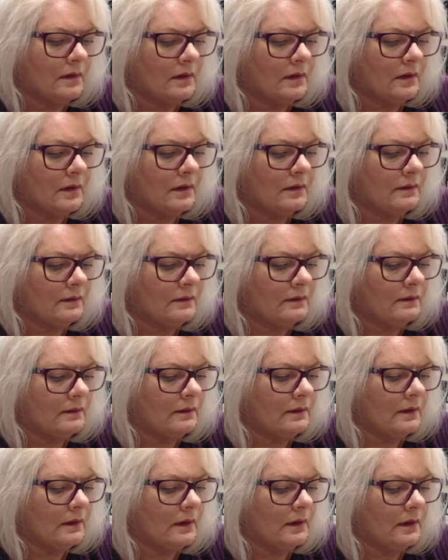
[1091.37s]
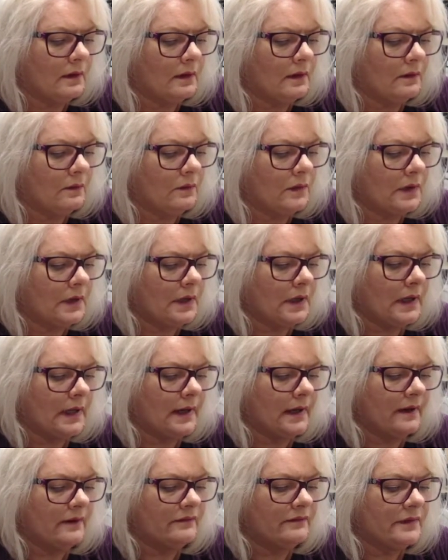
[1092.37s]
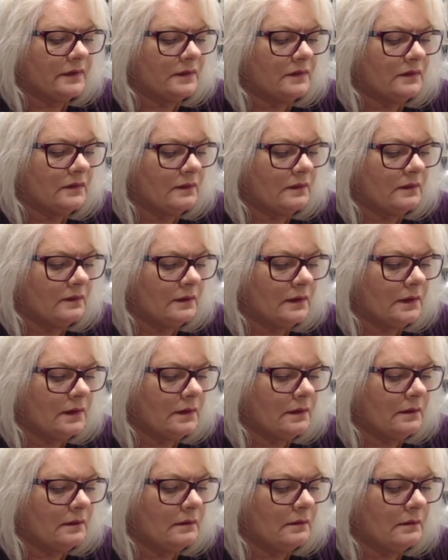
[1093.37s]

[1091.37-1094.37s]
let's see, 1.5 inches in,